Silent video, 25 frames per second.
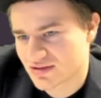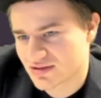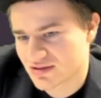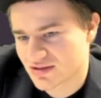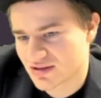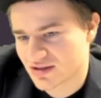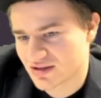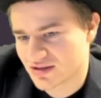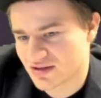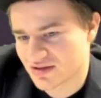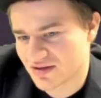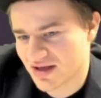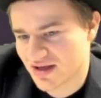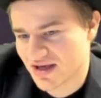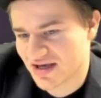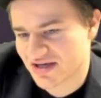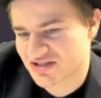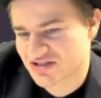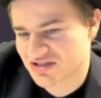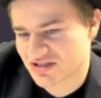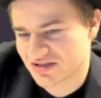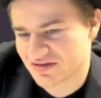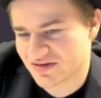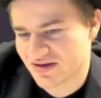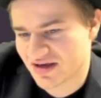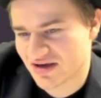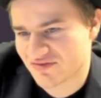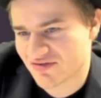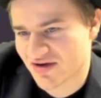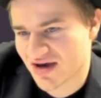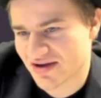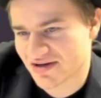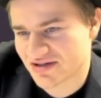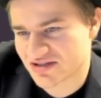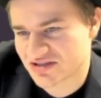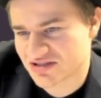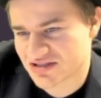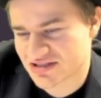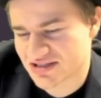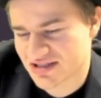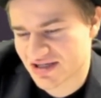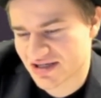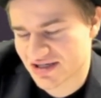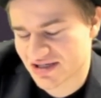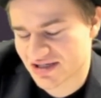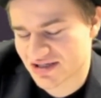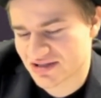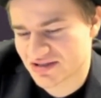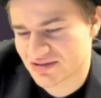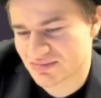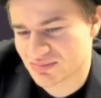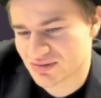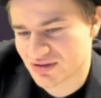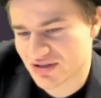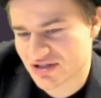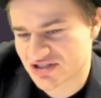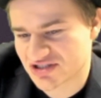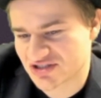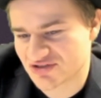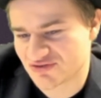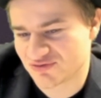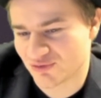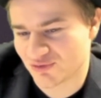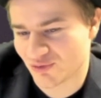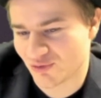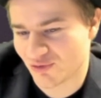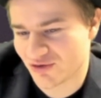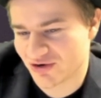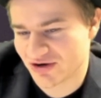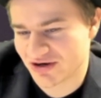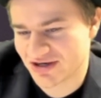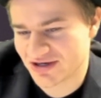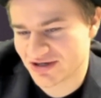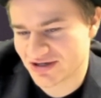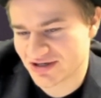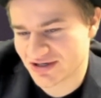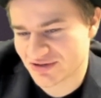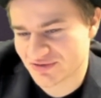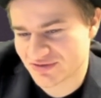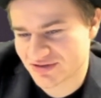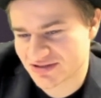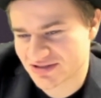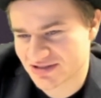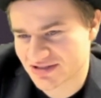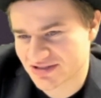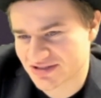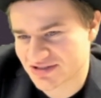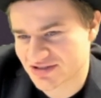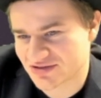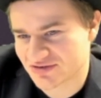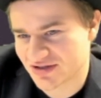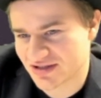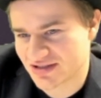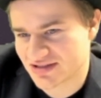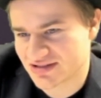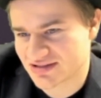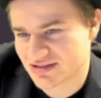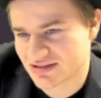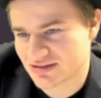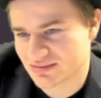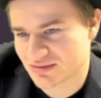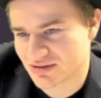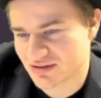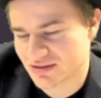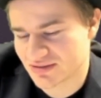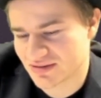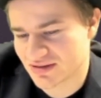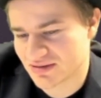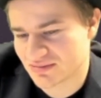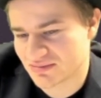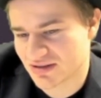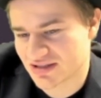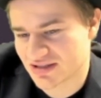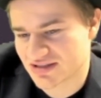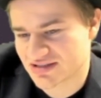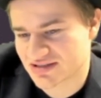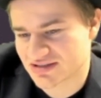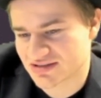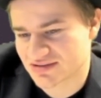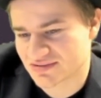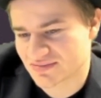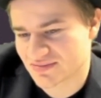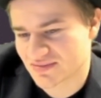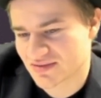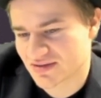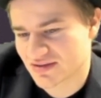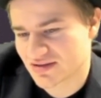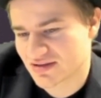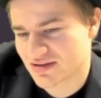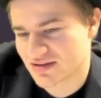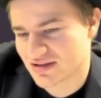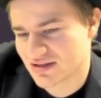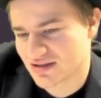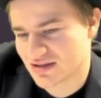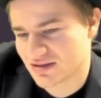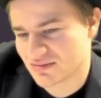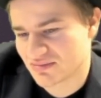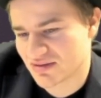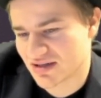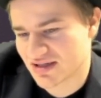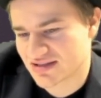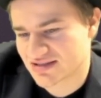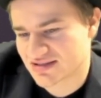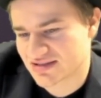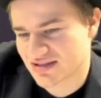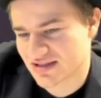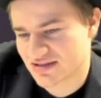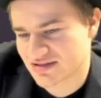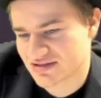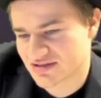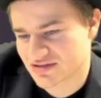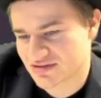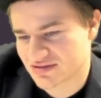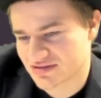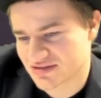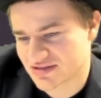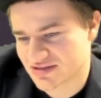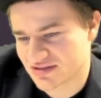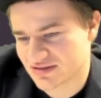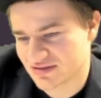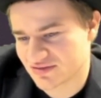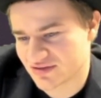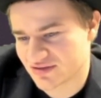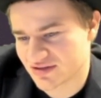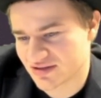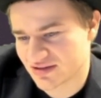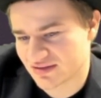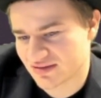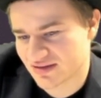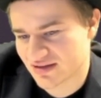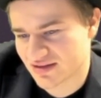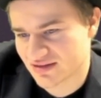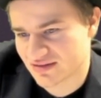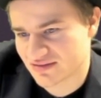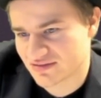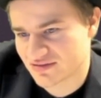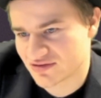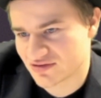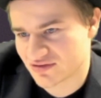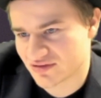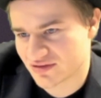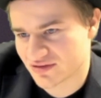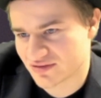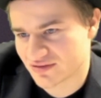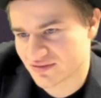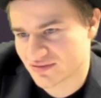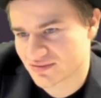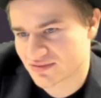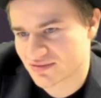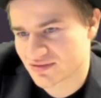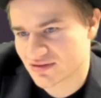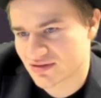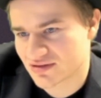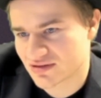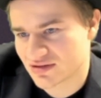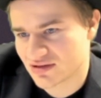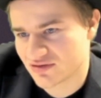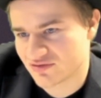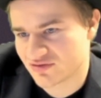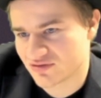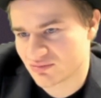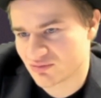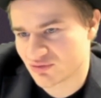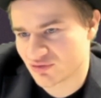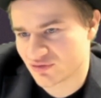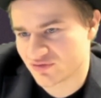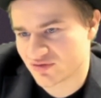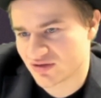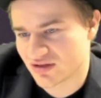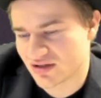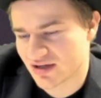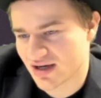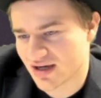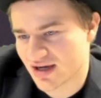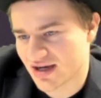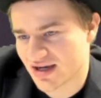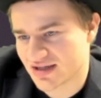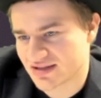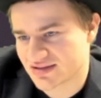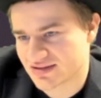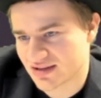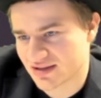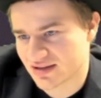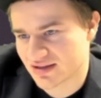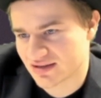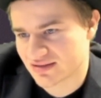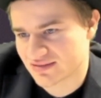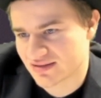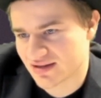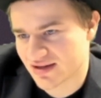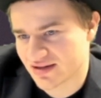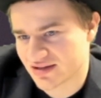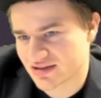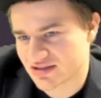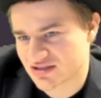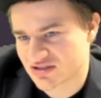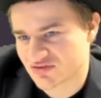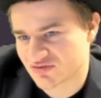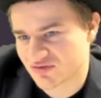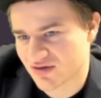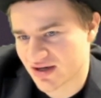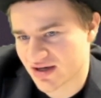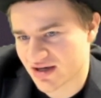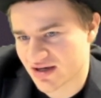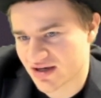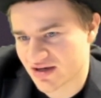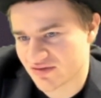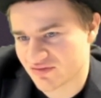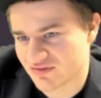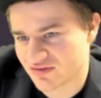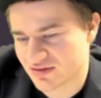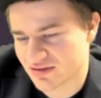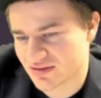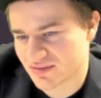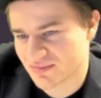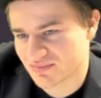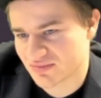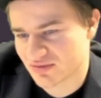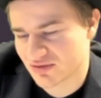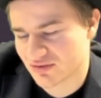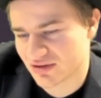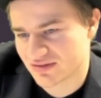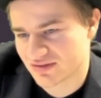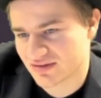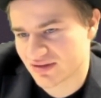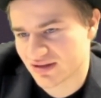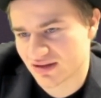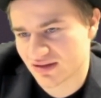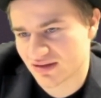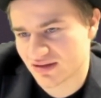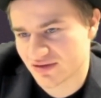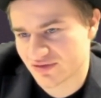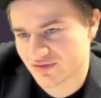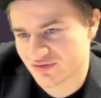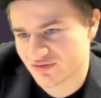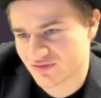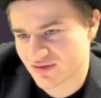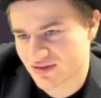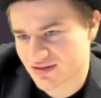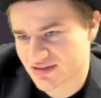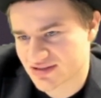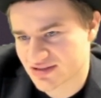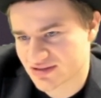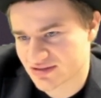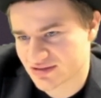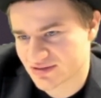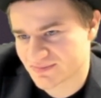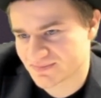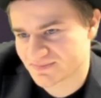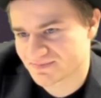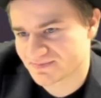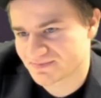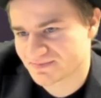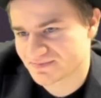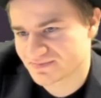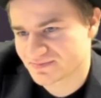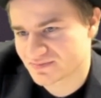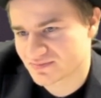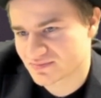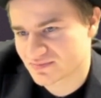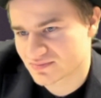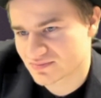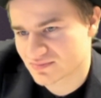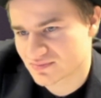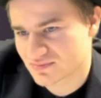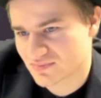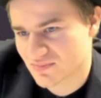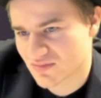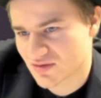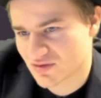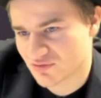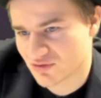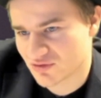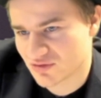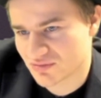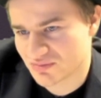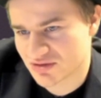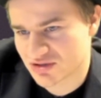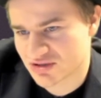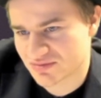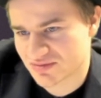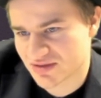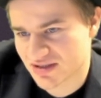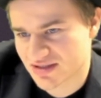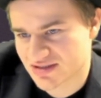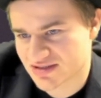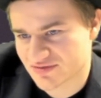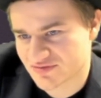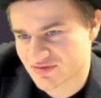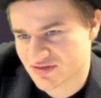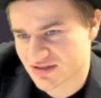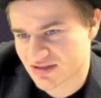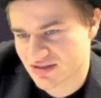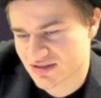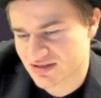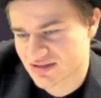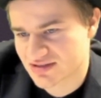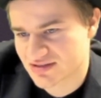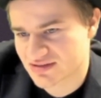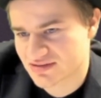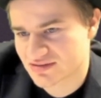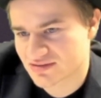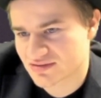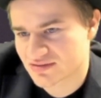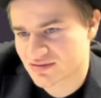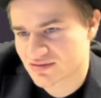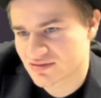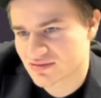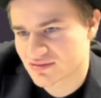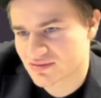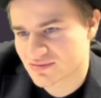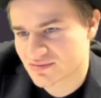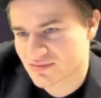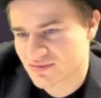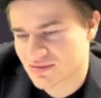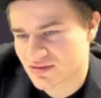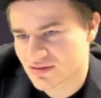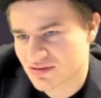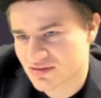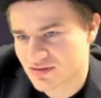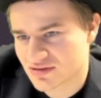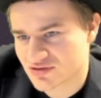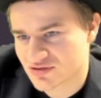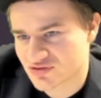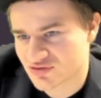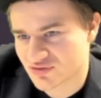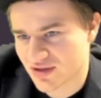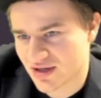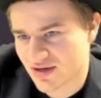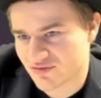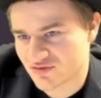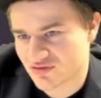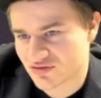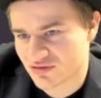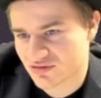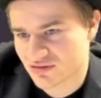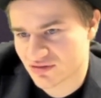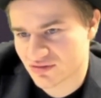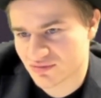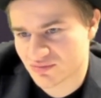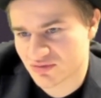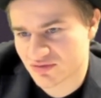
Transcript: Actually, the advantage is like +4 here, which is crazy, but it makes sense considering that, you know, if you move the knight, I get knight h5, and I'm threatening a lot of things here. Well, bishop takes f6, so you have to